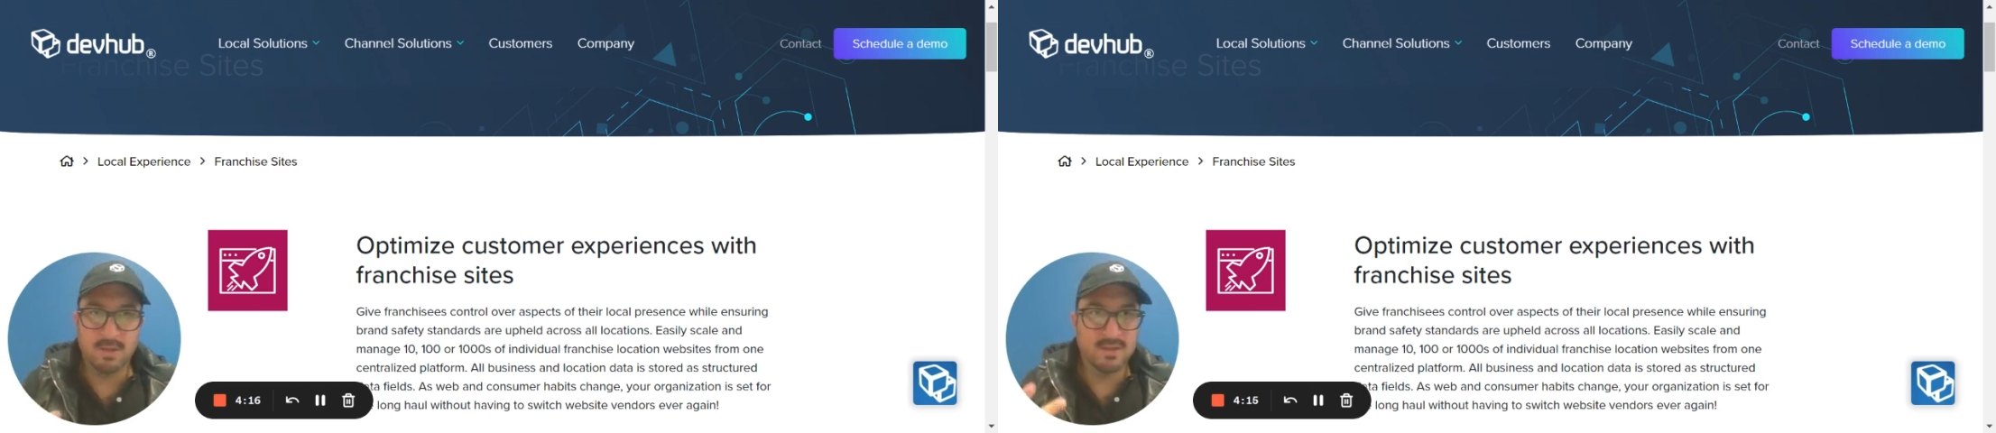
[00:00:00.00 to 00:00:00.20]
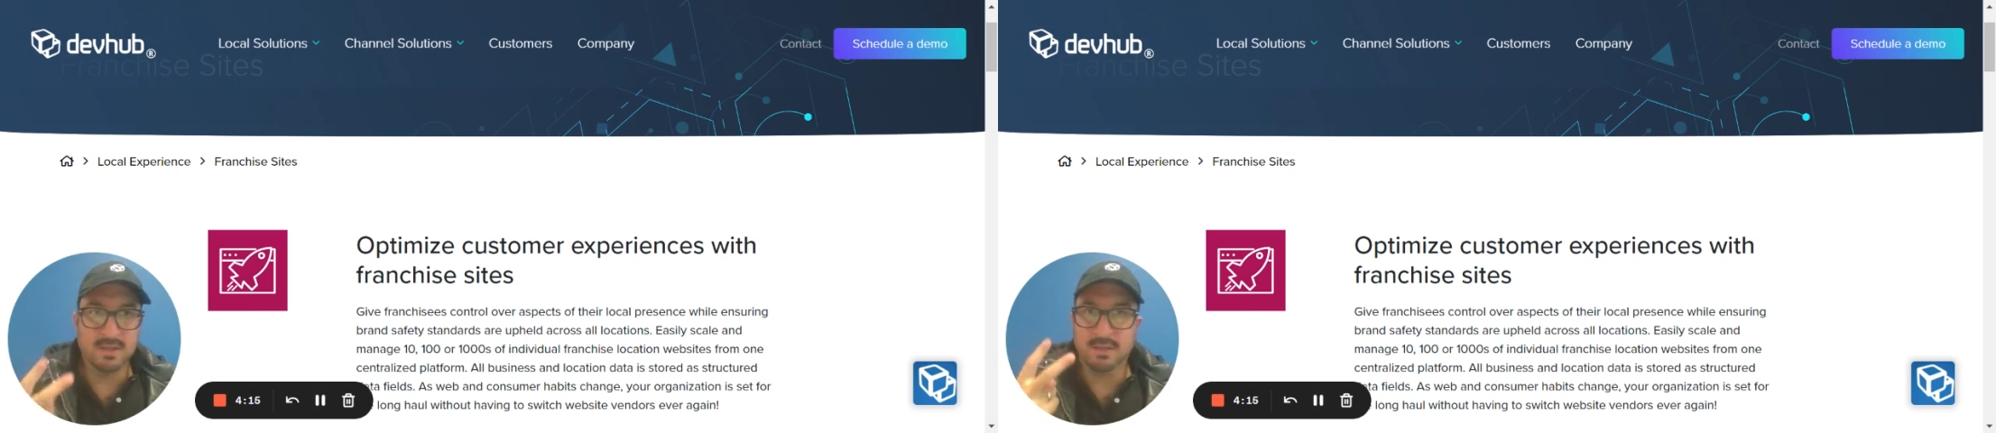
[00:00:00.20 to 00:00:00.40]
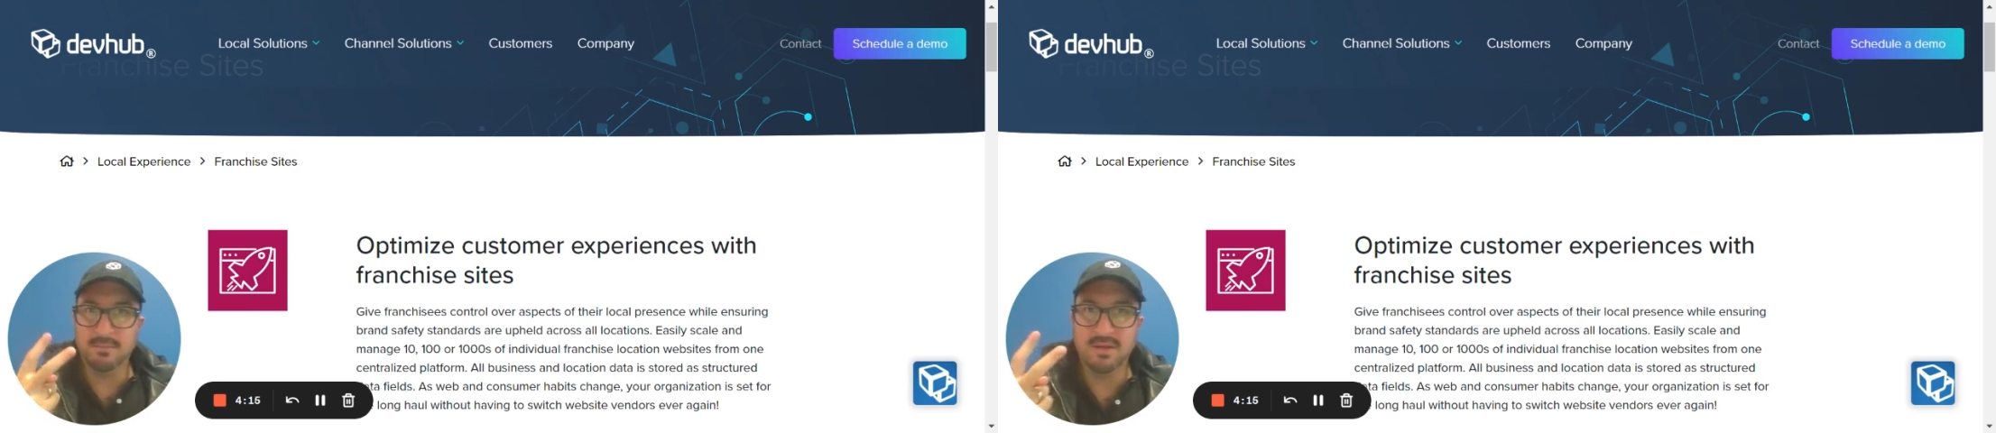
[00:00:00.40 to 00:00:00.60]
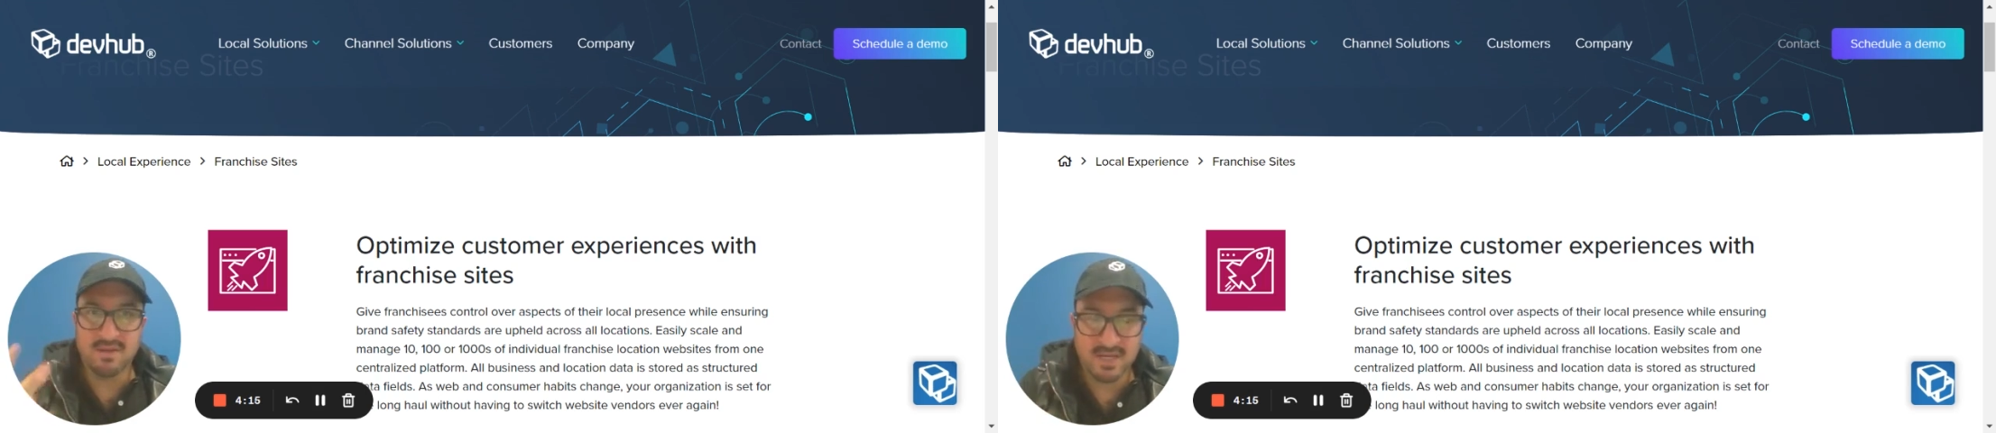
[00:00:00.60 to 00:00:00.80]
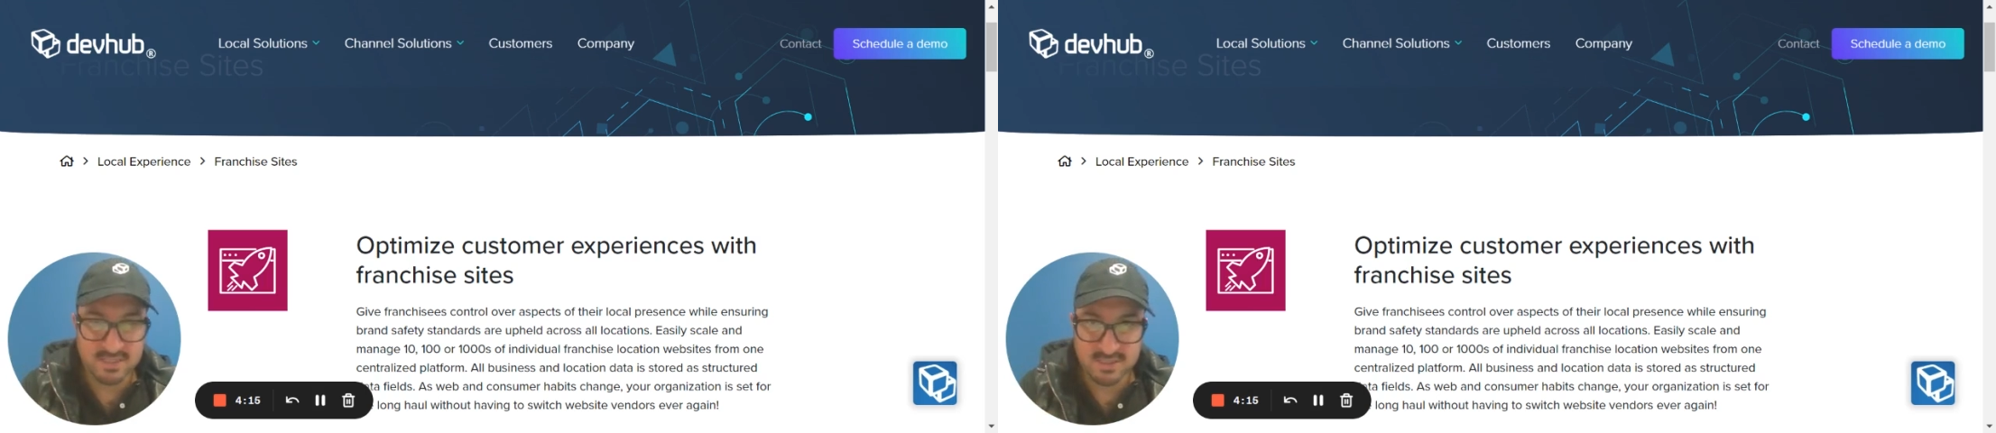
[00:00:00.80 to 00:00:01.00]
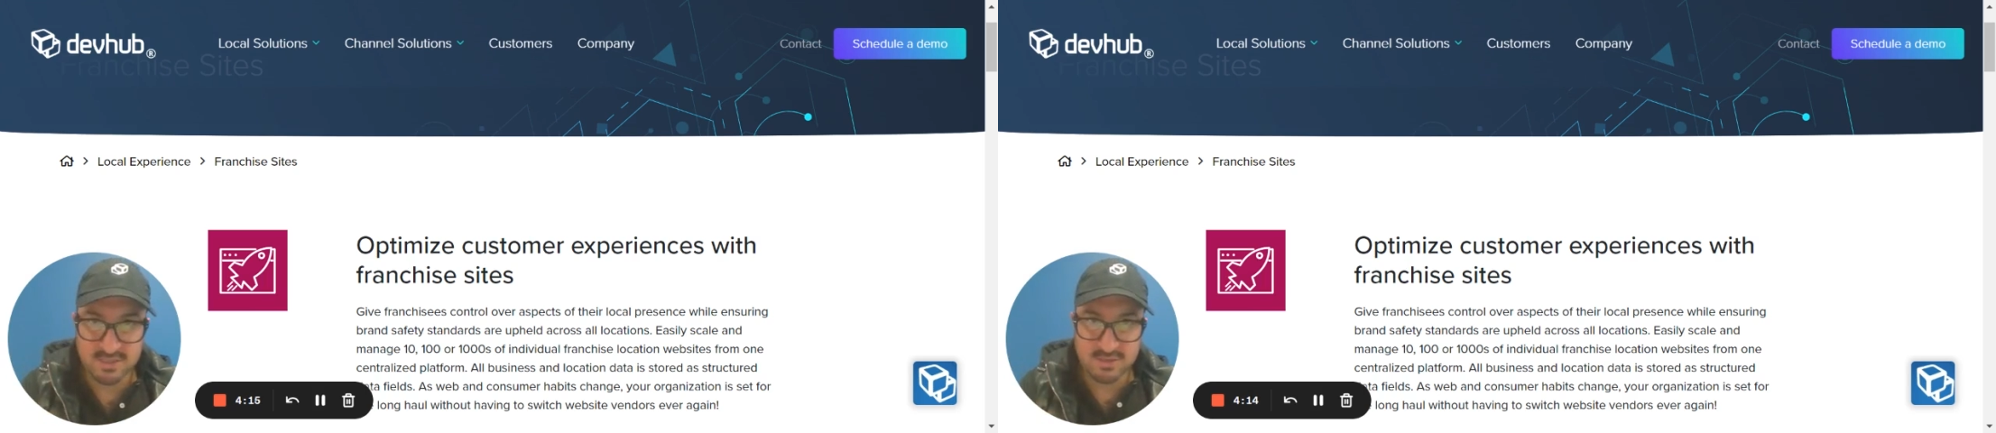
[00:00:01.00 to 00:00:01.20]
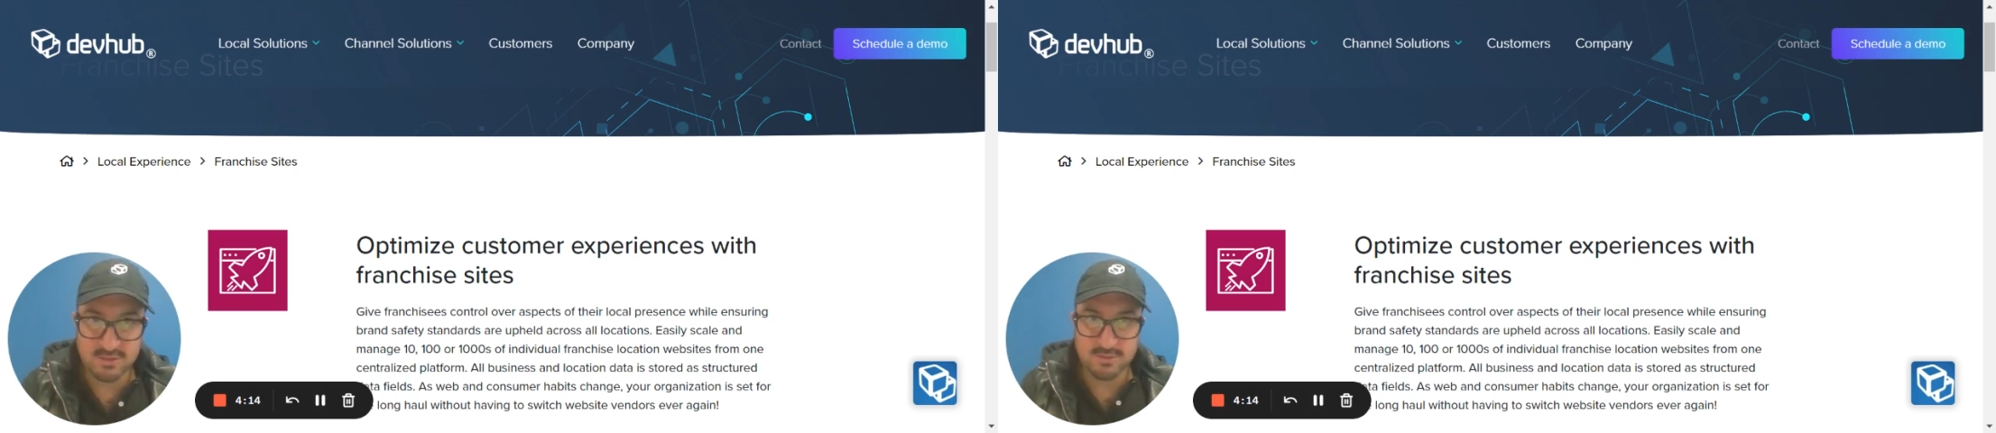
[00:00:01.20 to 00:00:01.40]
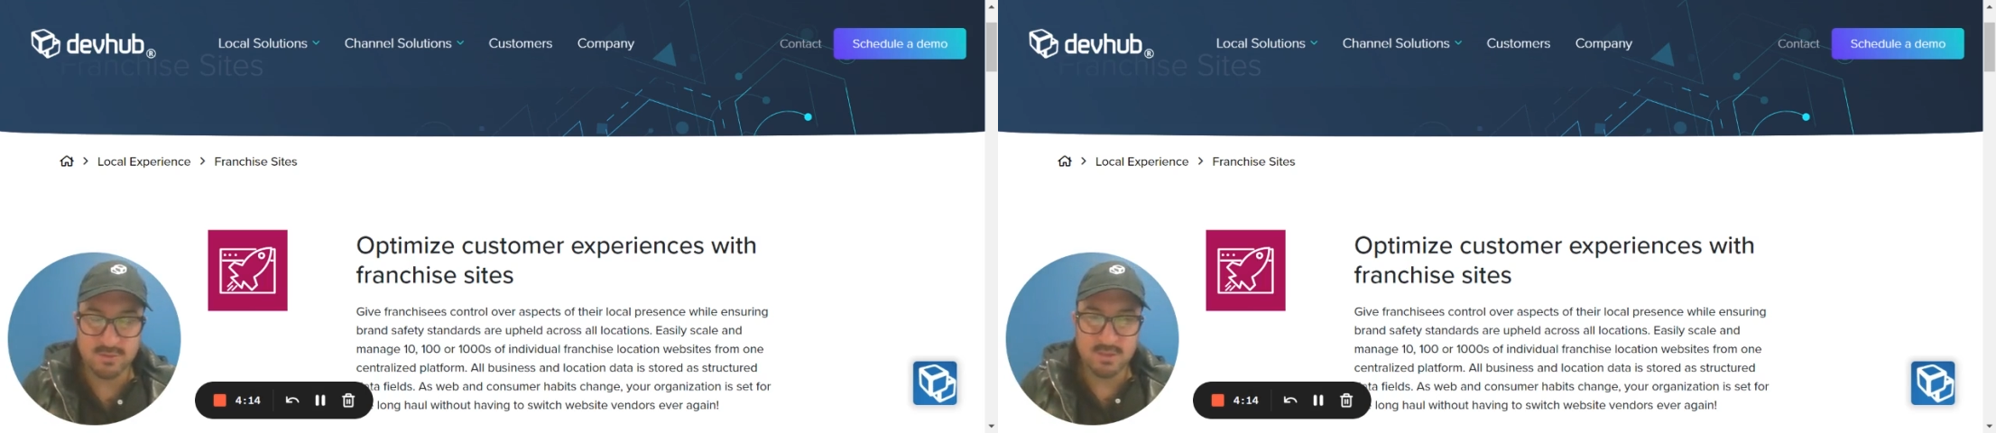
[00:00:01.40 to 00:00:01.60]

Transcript: that can be texted to.